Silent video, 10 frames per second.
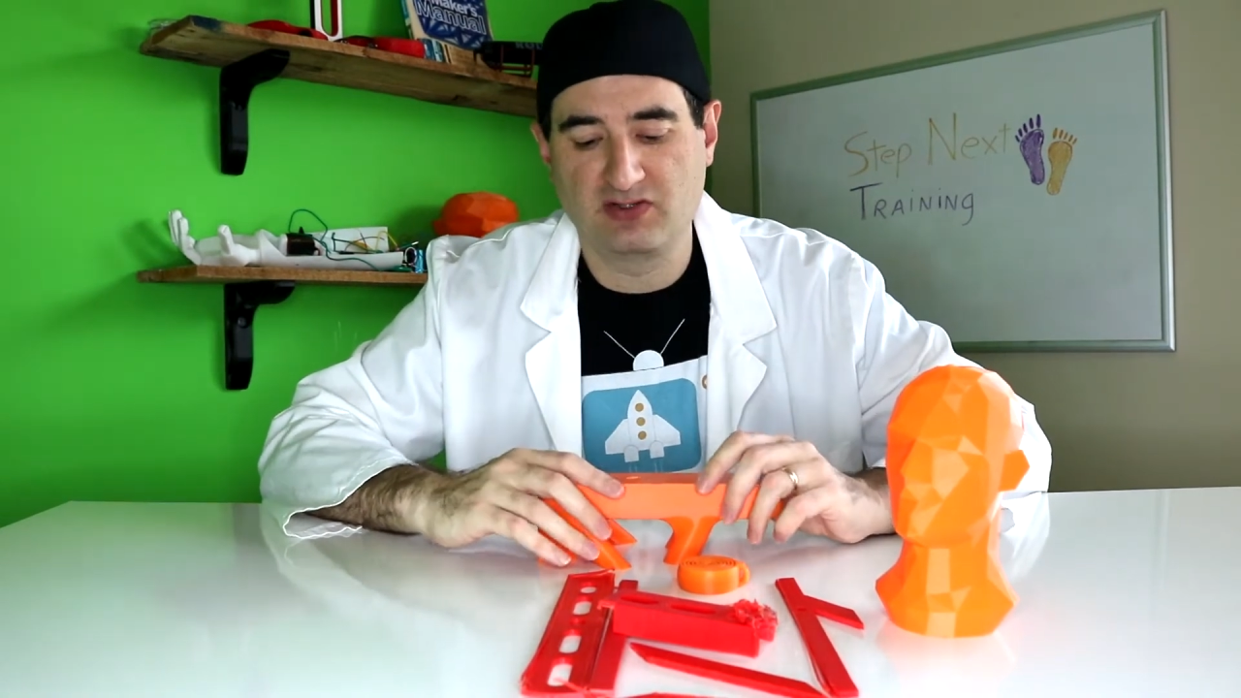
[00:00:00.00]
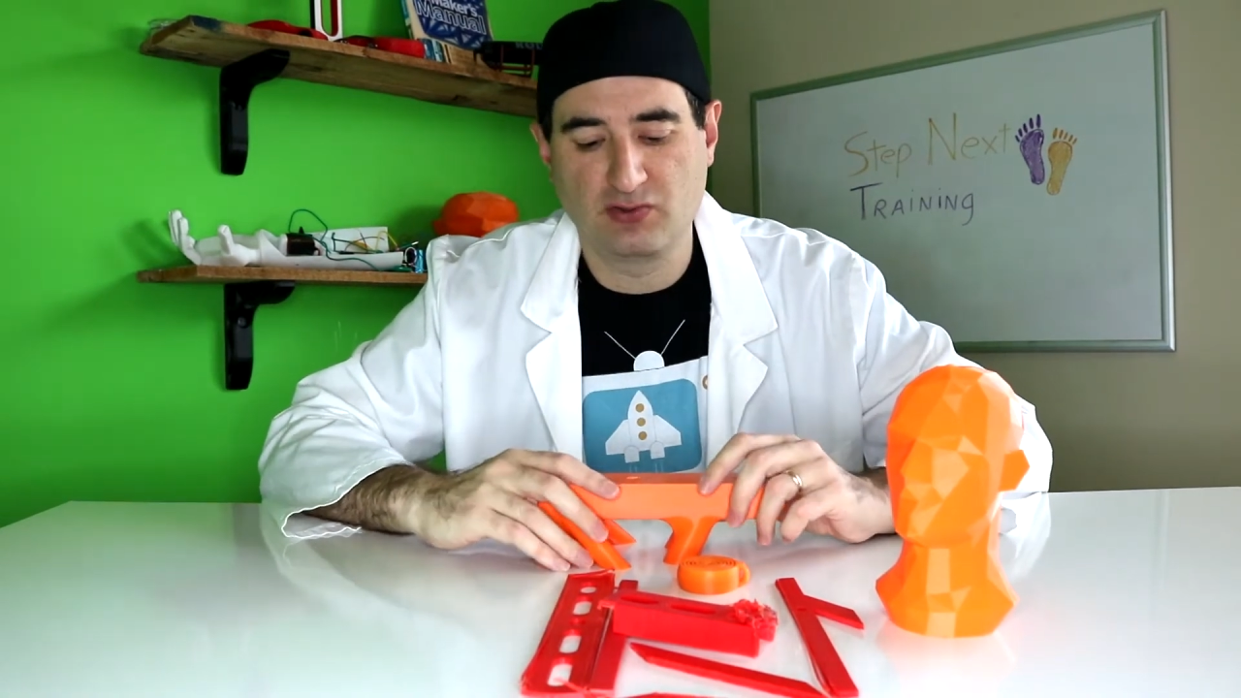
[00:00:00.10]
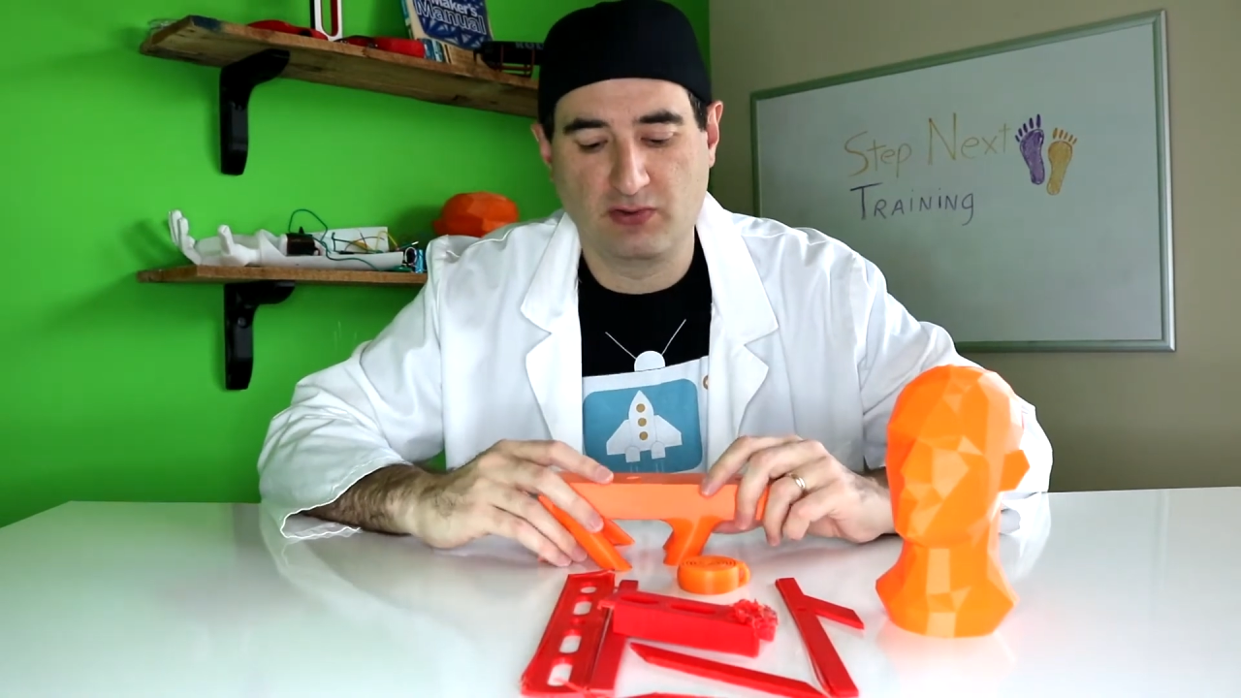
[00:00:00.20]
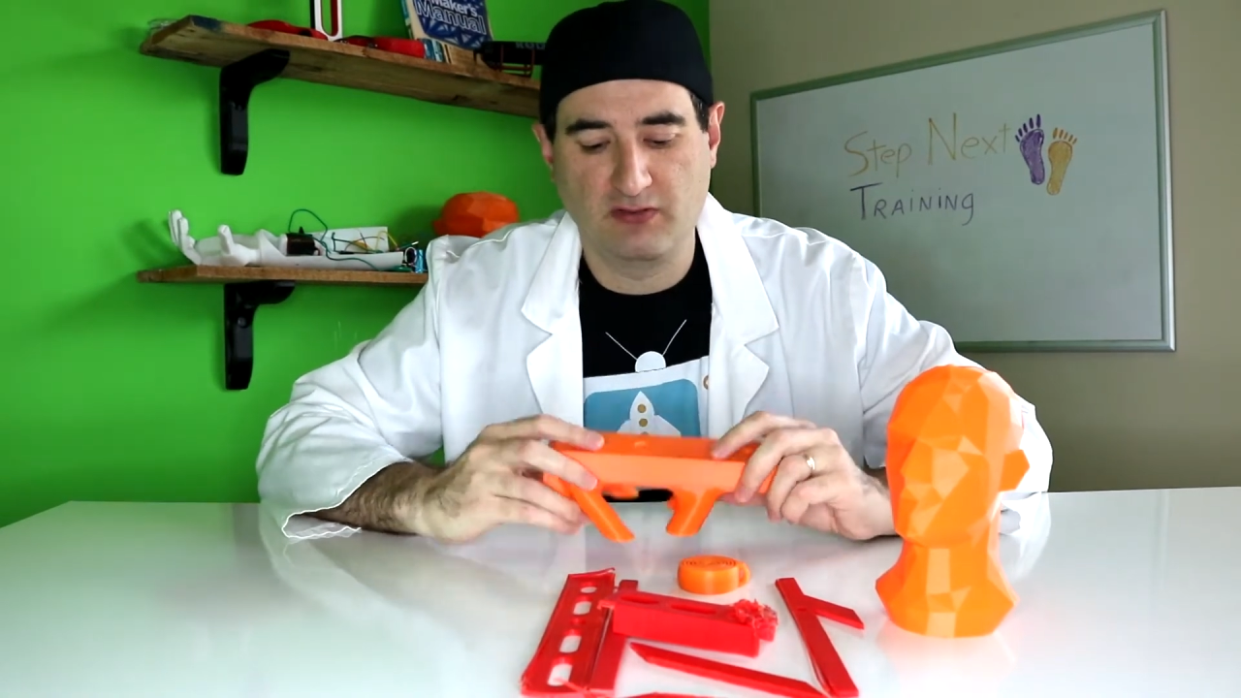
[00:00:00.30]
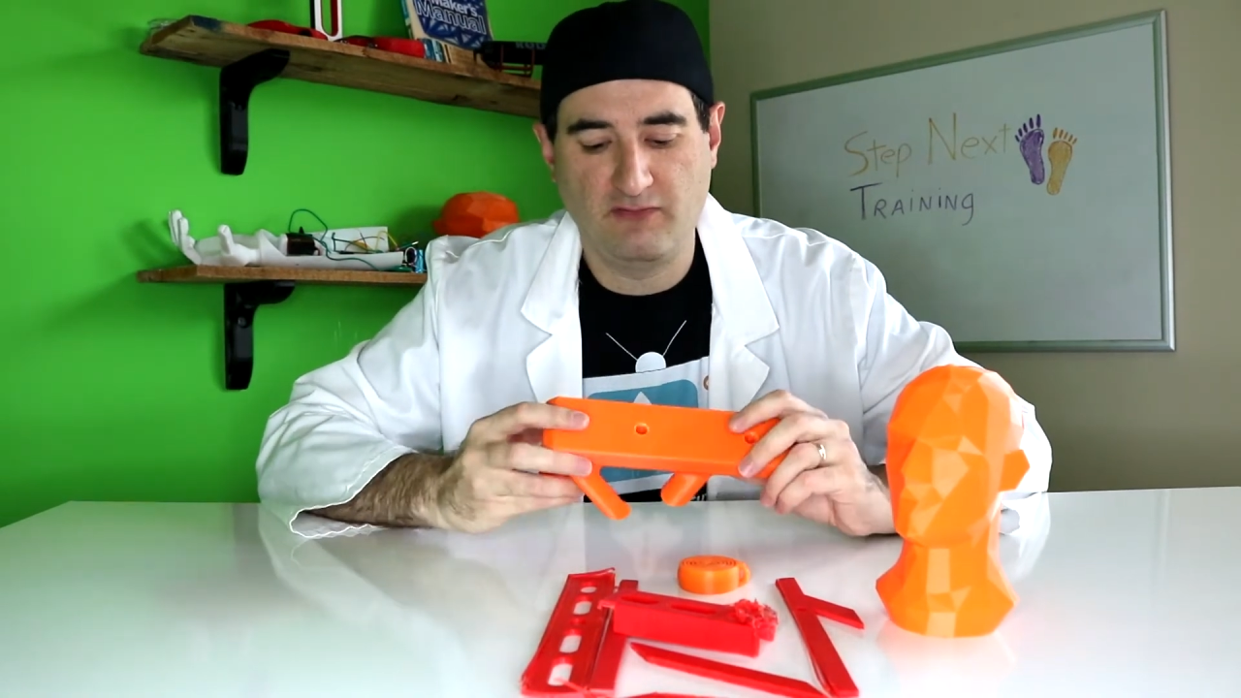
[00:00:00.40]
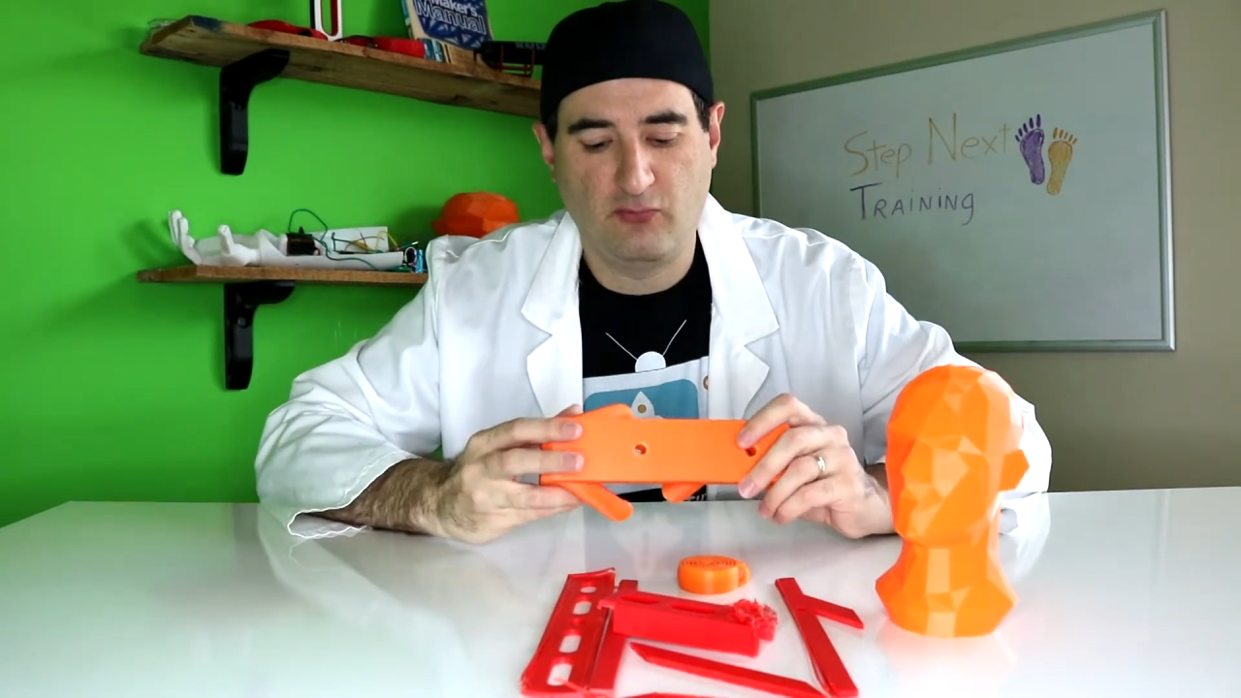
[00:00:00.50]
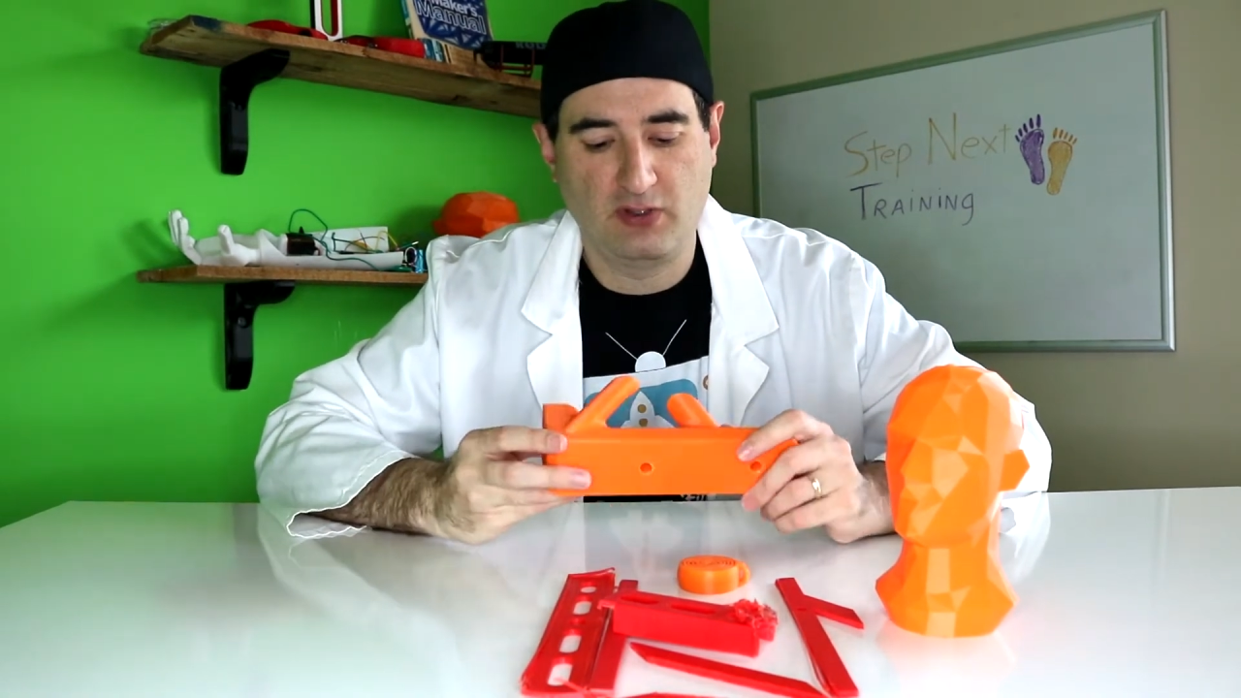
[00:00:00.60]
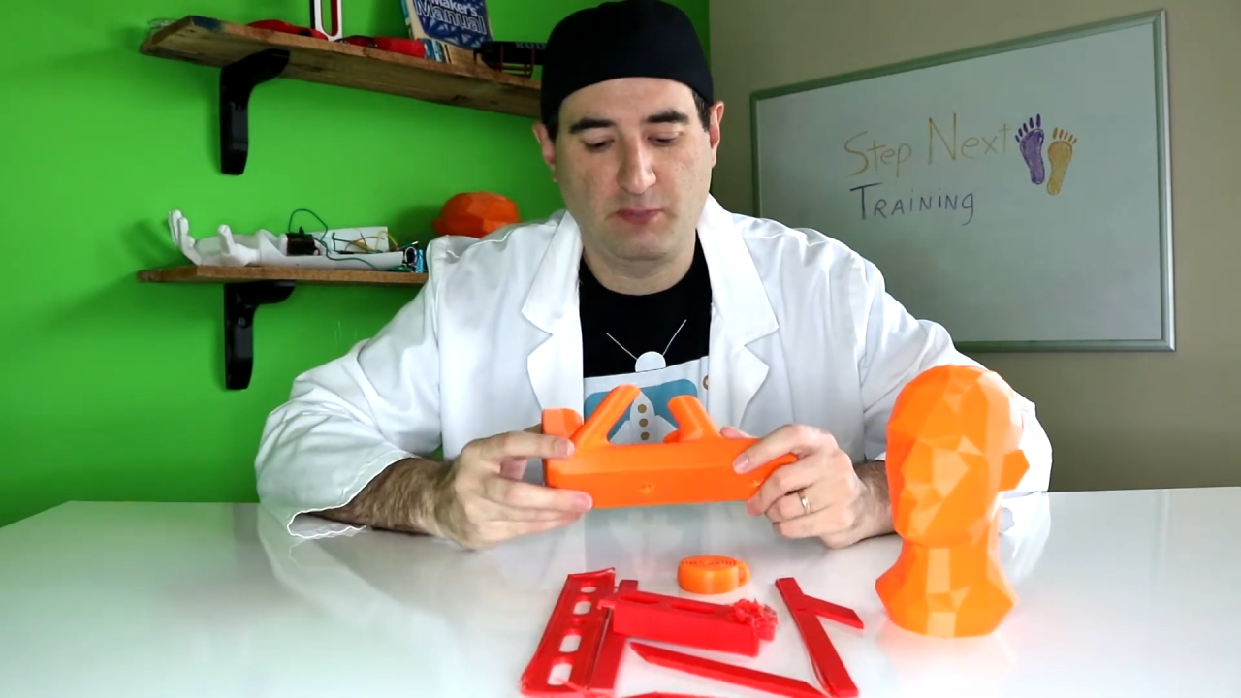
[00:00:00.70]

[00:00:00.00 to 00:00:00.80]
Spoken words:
240